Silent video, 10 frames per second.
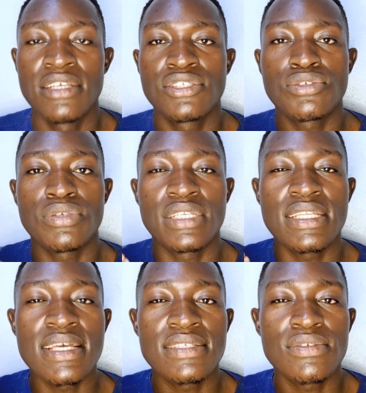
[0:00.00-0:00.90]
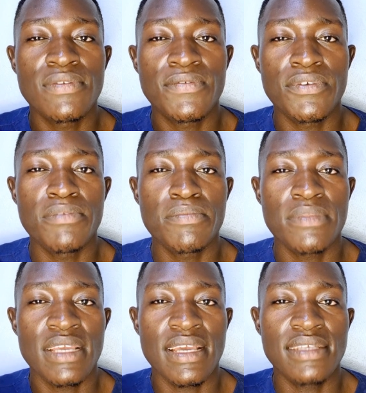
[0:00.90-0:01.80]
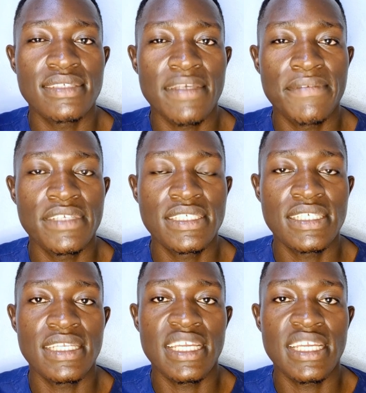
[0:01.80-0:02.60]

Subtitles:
so it does not form sufficient